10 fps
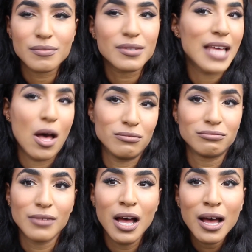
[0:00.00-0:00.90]
sell.
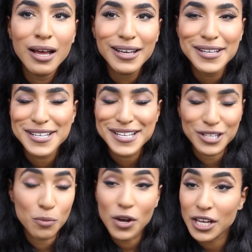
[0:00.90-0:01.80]

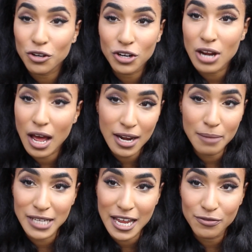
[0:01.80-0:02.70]
So I'm working on an
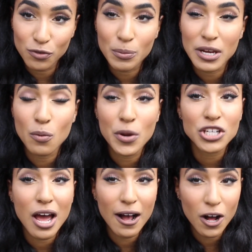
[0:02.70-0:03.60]
updated formula
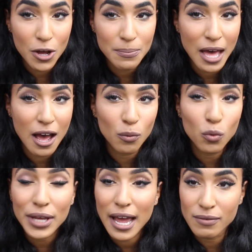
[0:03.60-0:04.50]
which I hope that I
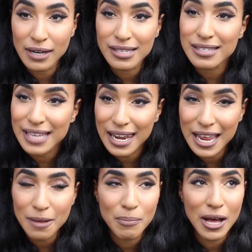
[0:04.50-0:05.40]
will get around to
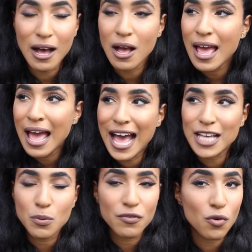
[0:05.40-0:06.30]
selling, but
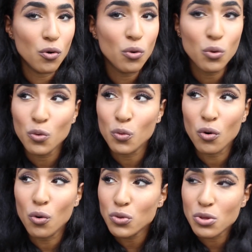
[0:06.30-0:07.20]
as with
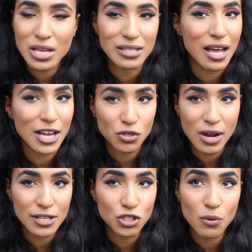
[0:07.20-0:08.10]
all the things that I
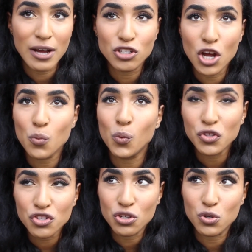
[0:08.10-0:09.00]
try and do, I don't
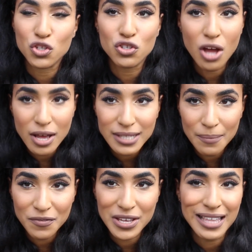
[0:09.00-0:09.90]
want to start
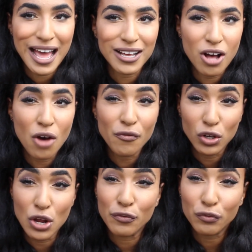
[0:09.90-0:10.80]
something that I can't
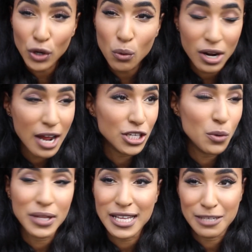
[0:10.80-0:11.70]
follow through on. I
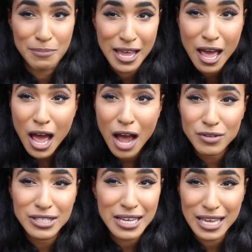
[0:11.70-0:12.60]
don't want it to be a
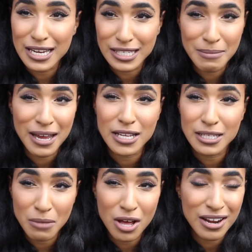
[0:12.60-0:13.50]
ridiculous amount of
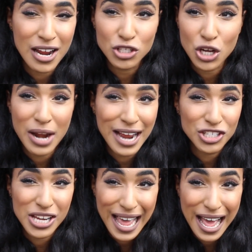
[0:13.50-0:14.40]
demand and I don't
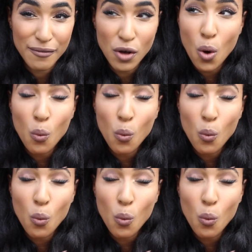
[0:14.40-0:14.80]
actually have